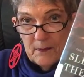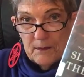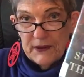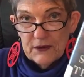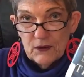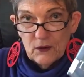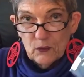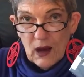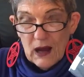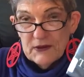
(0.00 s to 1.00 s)
Peter
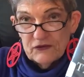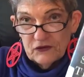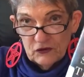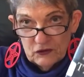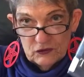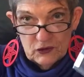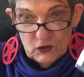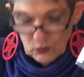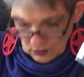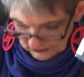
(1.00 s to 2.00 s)
Robinson,
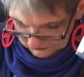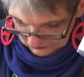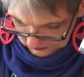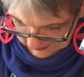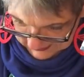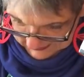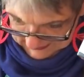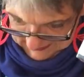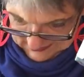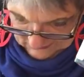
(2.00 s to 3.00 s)
who also
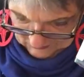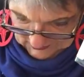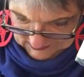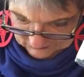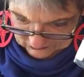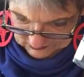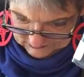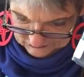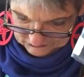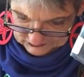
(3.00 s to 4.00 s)
has a
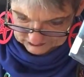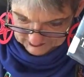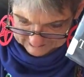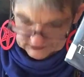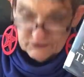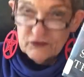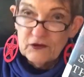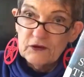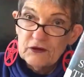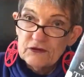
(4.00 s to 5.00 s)
detective
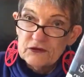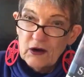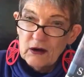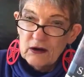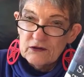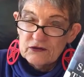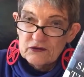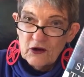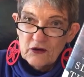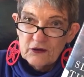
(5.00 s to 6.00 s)
series
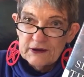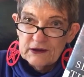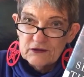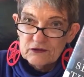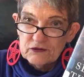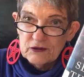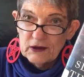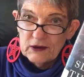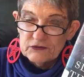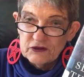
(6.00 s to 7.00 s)
starring his
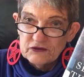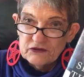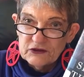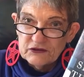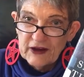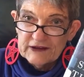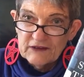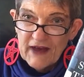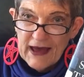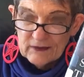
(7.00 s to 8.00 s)

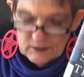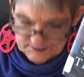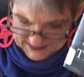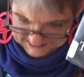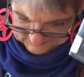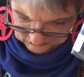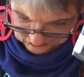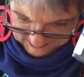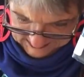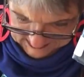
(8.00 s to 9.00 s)
detective Alan Banks.